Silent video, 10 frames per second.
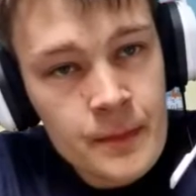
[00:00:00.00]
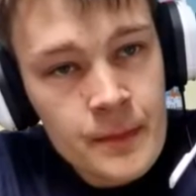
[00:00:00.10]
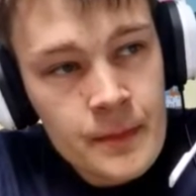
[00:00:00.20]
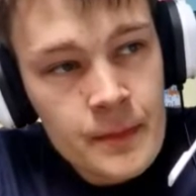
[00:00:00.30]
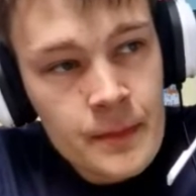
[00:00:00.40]

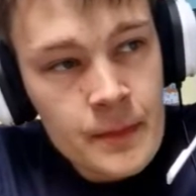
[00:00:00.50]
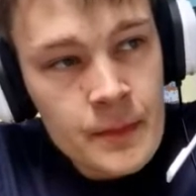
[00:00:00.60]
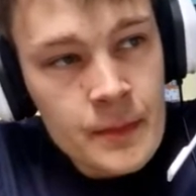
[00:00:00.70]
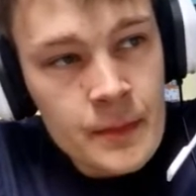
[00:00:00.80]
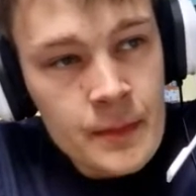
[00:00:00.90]

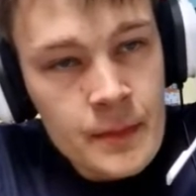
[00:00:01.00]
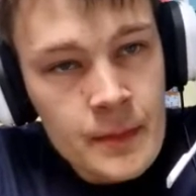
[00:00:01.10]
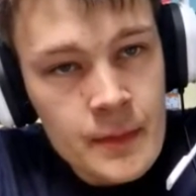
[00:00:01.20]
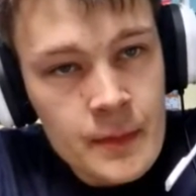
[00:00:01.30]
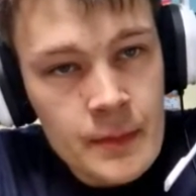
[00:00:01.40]

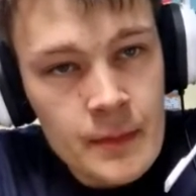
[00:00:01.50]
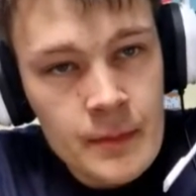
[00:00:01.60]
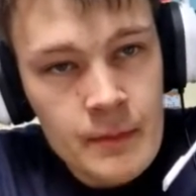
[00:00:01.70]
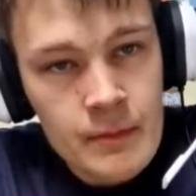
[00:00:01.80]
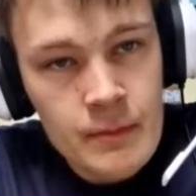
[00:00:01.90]

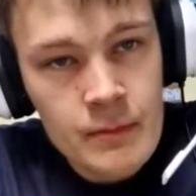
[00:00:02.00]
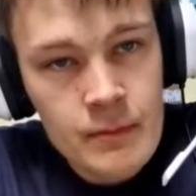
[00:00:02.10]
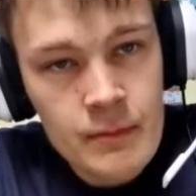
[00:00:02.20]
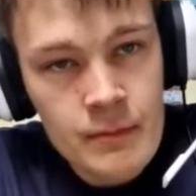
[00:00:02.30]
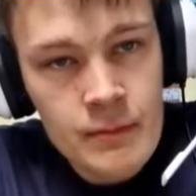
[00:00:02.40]

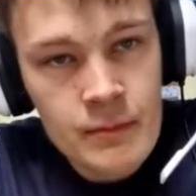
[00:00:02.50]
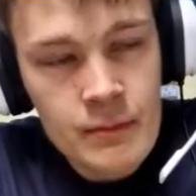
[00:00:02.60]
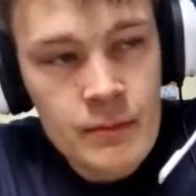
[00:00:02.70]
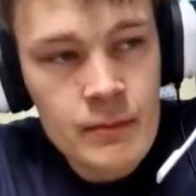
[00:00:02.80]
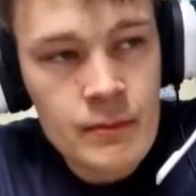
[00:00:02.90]

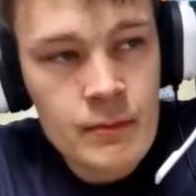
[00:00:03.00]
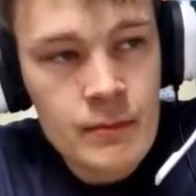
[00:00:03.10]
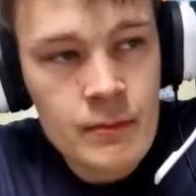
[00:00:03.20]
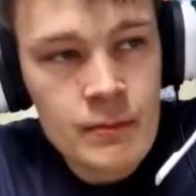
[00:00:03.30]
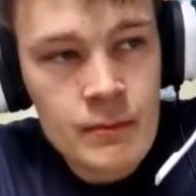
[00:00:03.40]

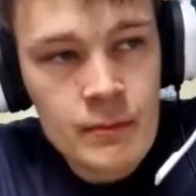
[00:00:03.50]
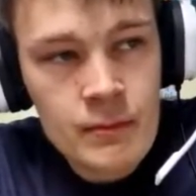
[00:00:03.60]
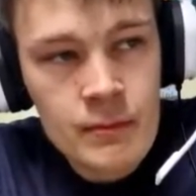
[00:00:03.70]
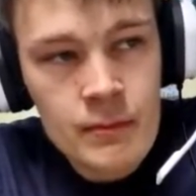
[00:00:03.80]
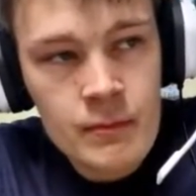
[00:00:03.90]

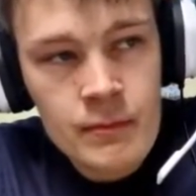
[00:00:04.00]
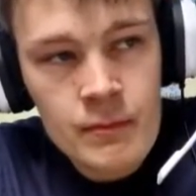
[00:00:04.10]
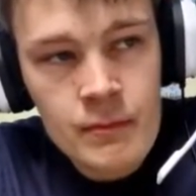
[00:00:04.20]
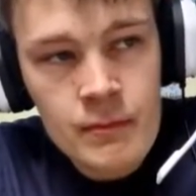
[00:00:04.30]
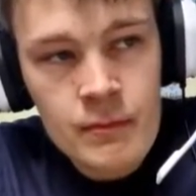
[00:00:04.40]

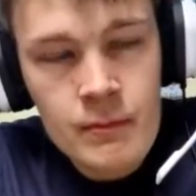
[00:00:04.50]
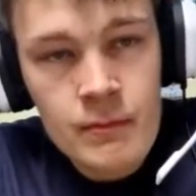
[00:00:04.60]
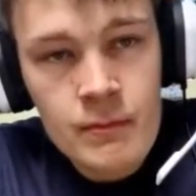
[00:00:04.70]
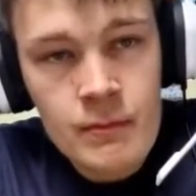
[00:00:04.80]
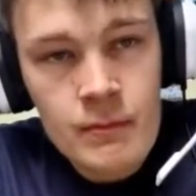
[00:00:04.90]

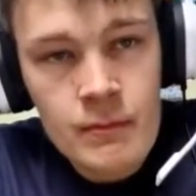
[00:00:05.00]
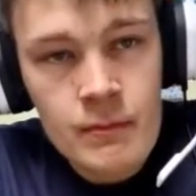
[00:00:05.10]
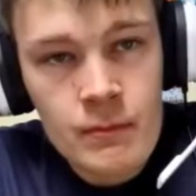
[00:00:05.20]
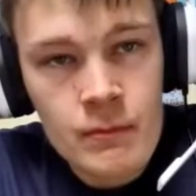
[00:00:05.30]
The person shown says nothing.